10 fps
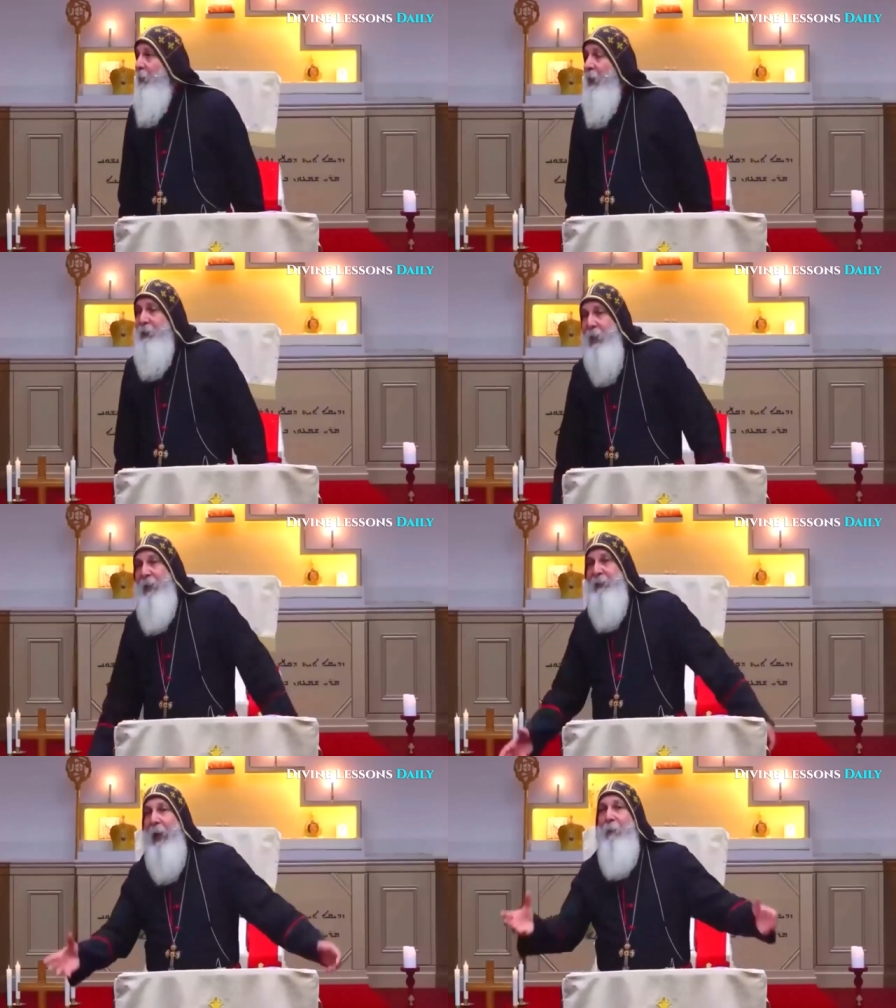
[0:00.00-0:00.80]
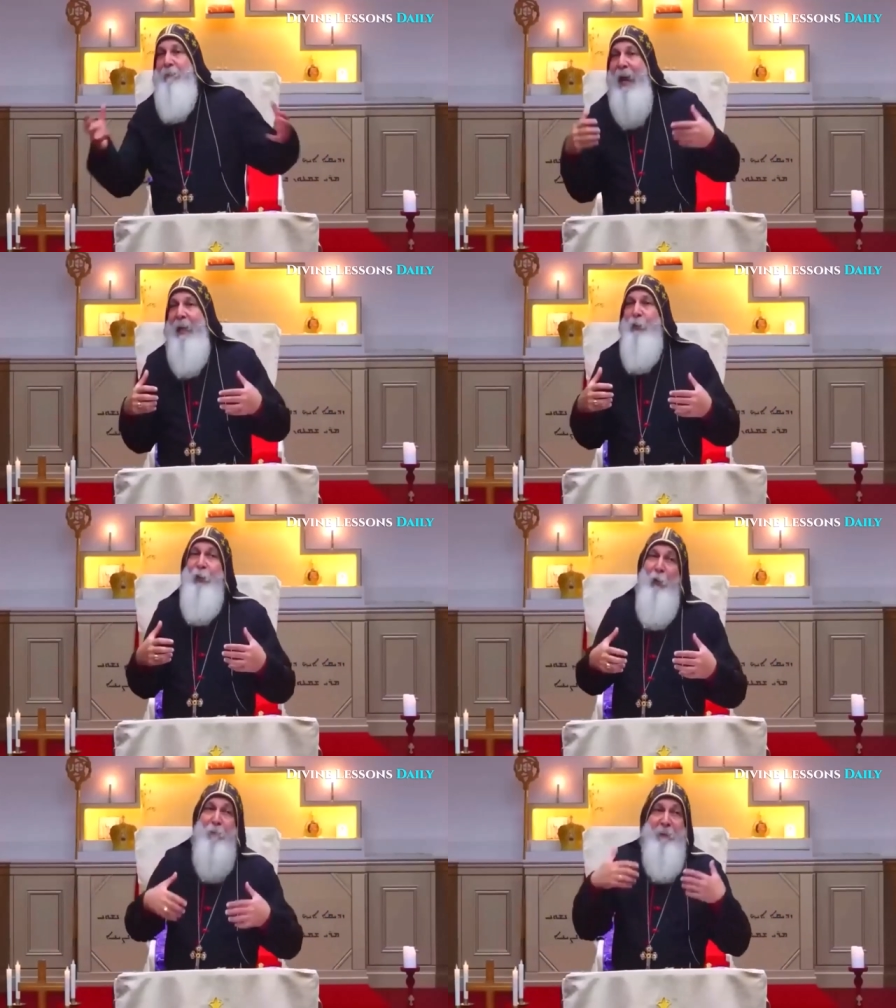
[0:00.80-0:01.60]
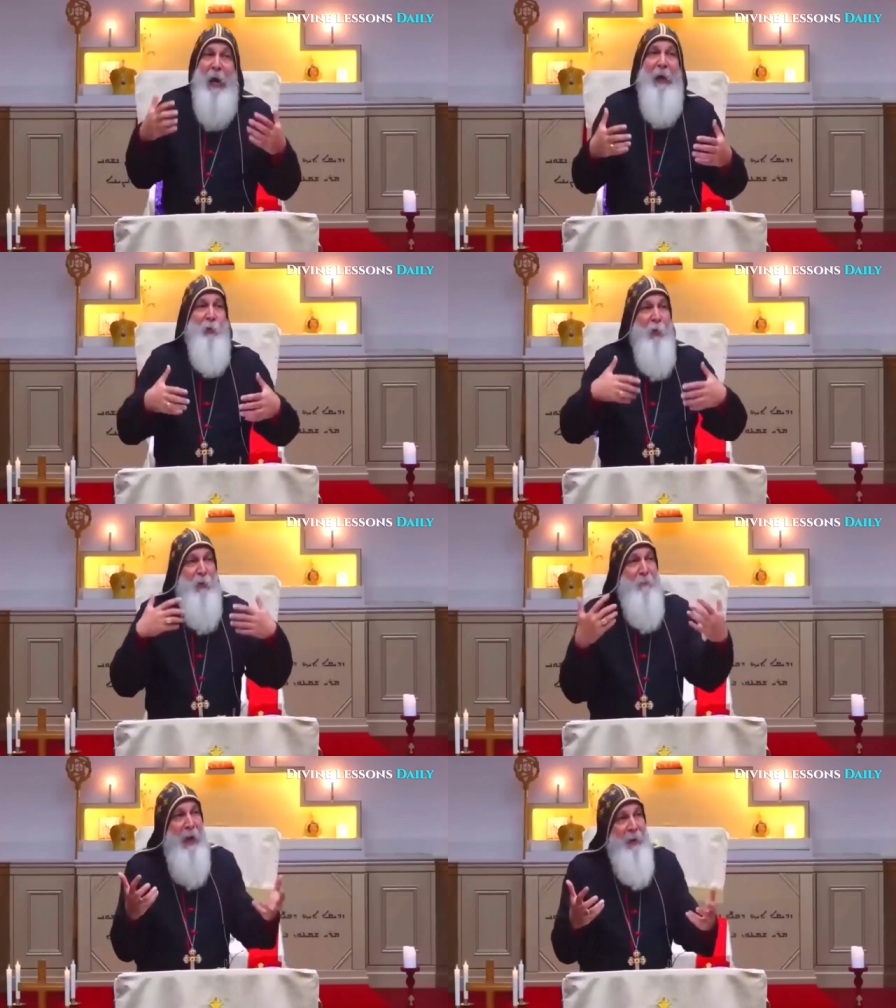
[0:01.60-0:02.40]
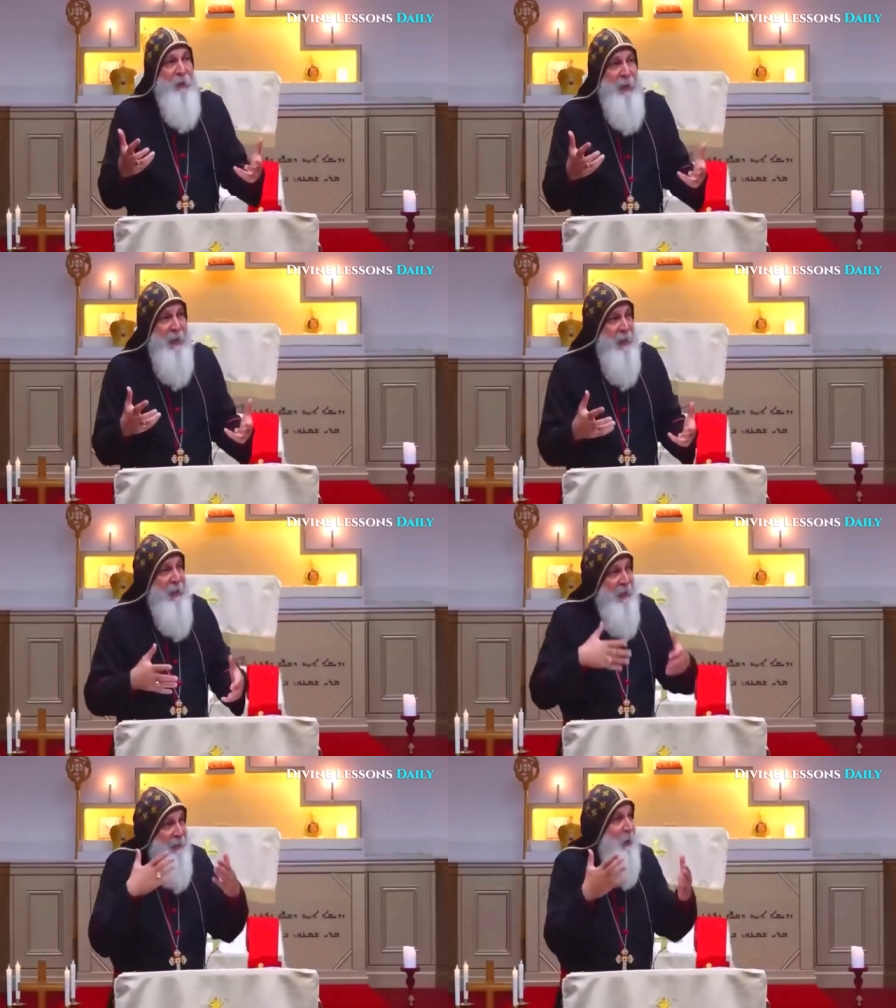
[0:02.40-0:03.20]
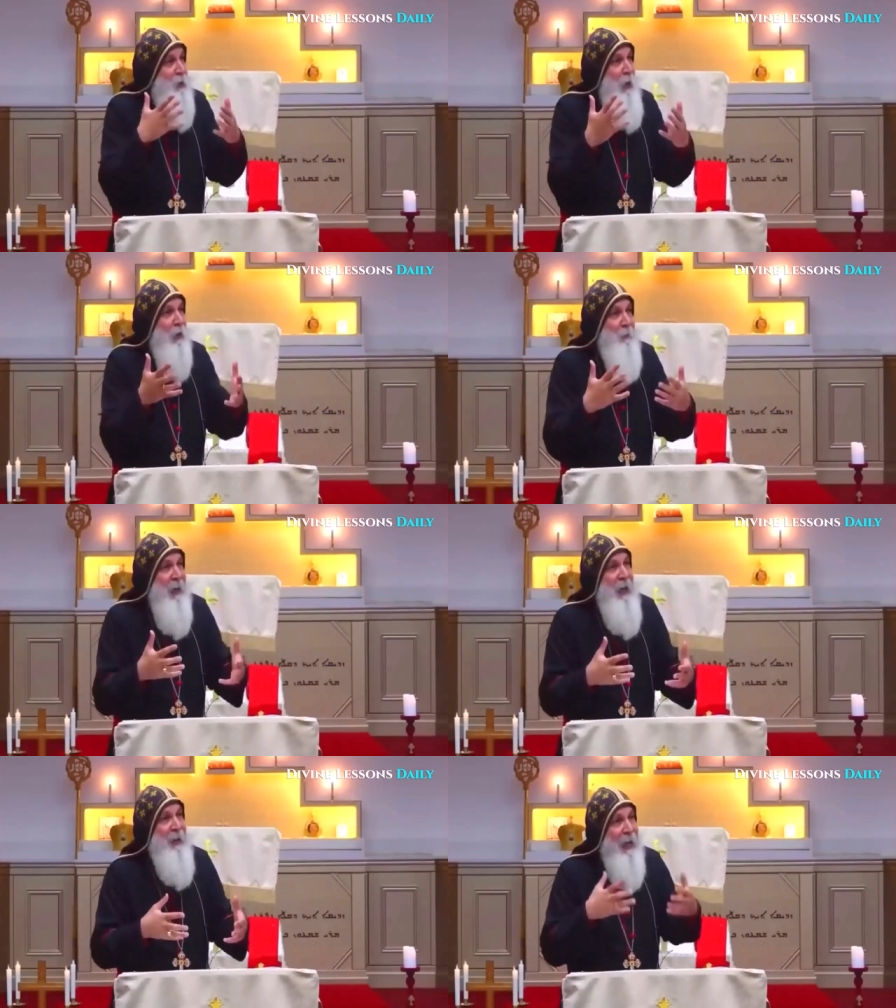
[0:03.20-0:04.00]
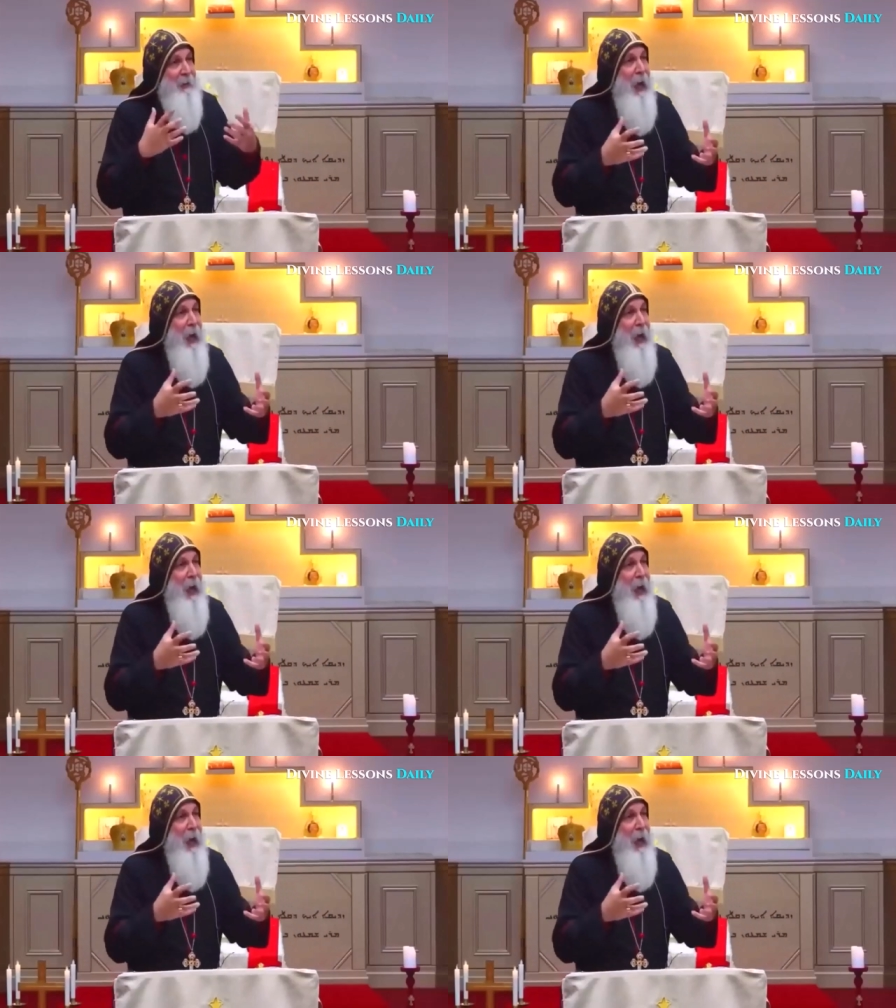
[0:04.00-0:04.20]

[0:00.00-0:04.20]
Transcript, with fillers: You see, the salvation of God to humanity does not mean that